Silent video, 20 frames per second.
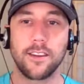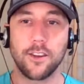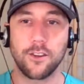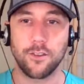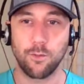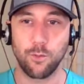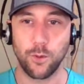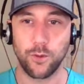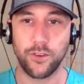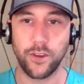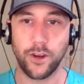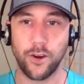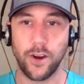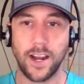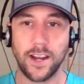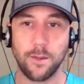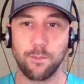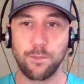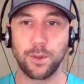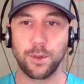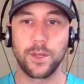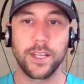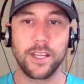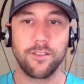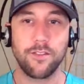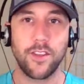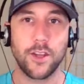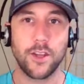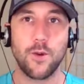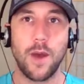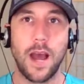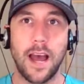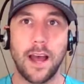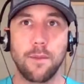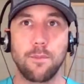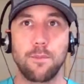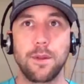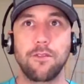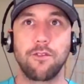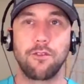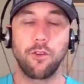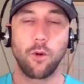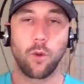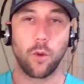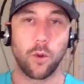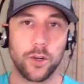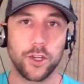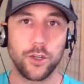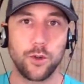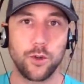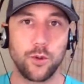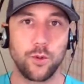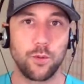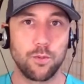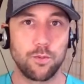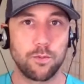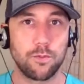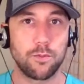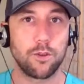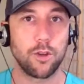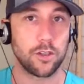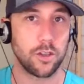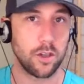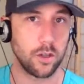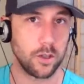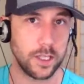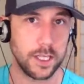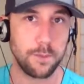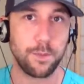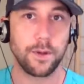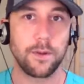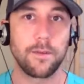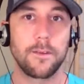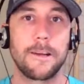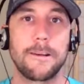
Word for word: Did, was there any belief that you had before you took the leap?